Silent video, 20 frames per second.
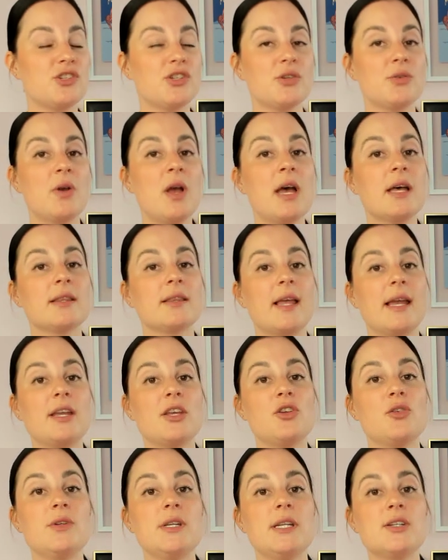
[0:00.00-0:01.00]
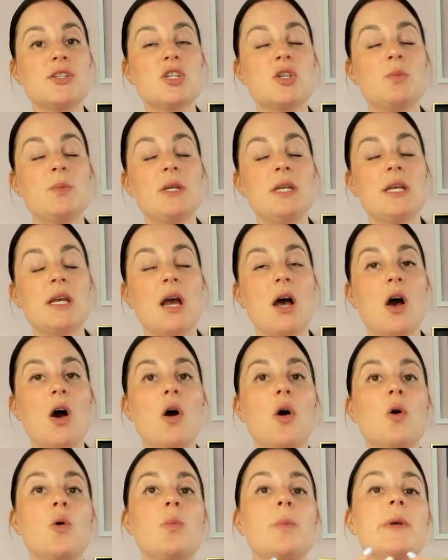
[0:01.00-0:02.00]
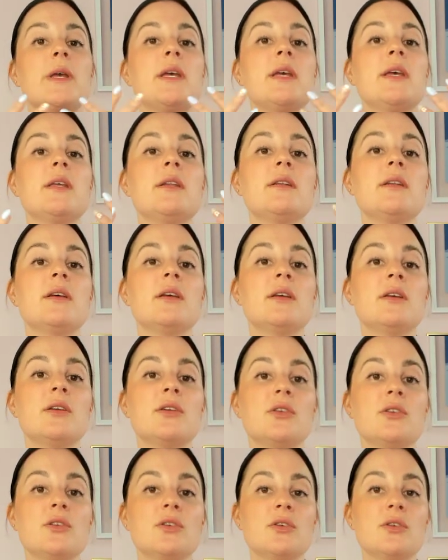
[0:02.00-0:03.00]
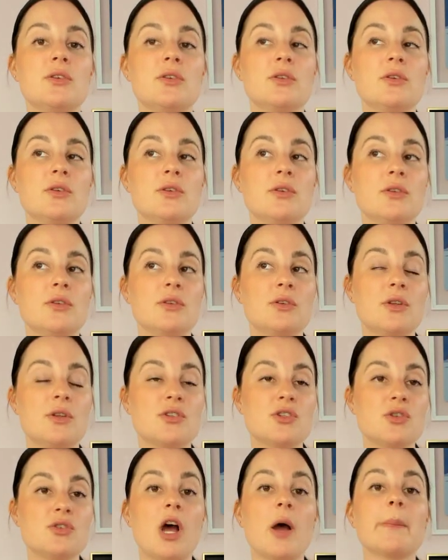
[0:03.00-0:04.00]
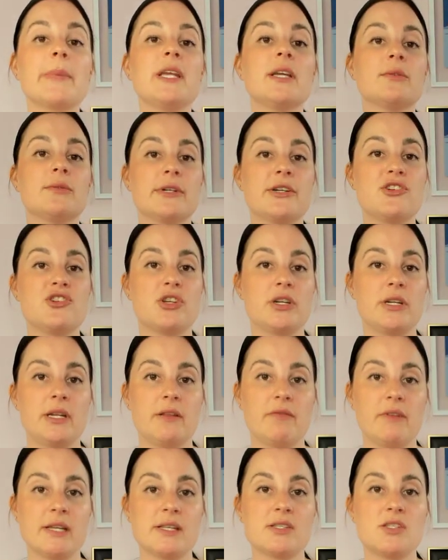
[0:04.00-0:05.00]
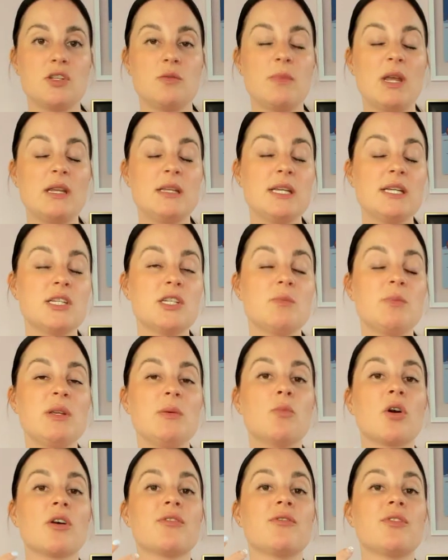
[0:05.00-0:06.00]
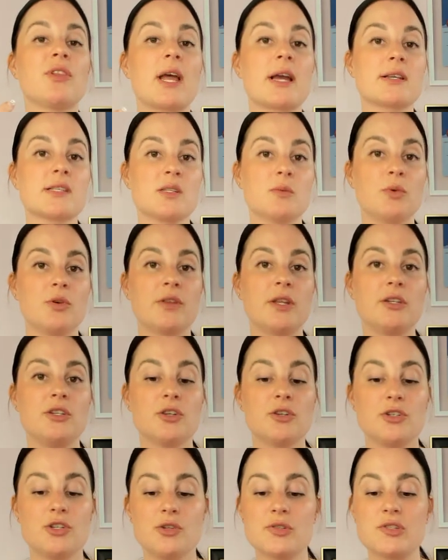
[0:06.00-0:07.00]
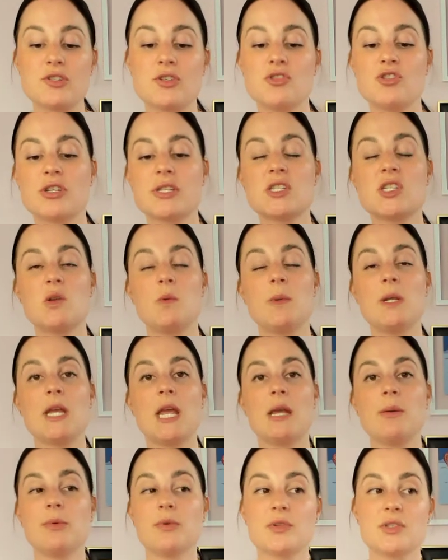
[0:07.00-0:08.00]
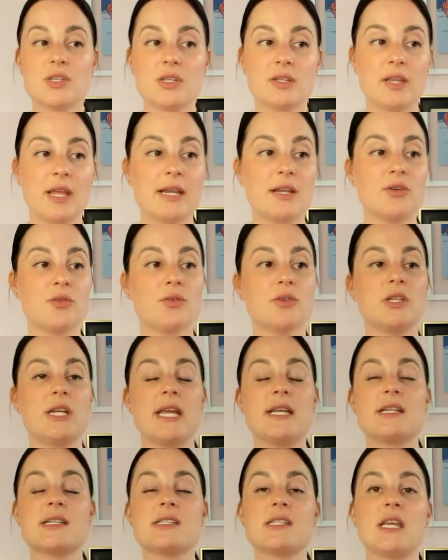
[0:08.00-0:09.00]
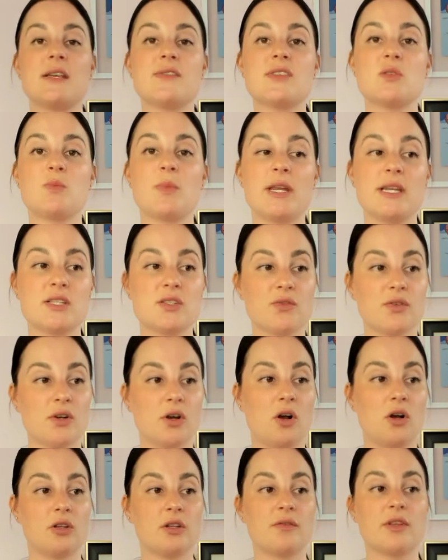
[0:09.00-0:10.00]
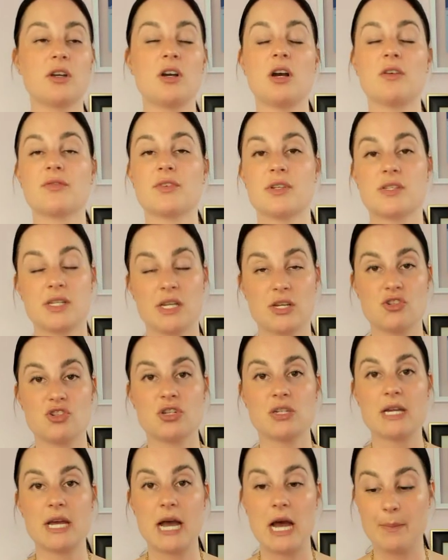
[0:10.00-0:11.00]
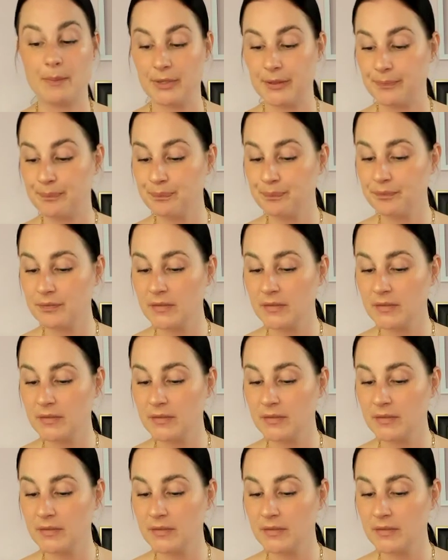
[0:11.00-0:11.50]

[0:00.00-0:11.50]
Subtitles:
you, like, you need to be open to not being rigid in this. You may need to be more flexible than you're used to, just to be able to like create a safe space for all of the conversation to happen.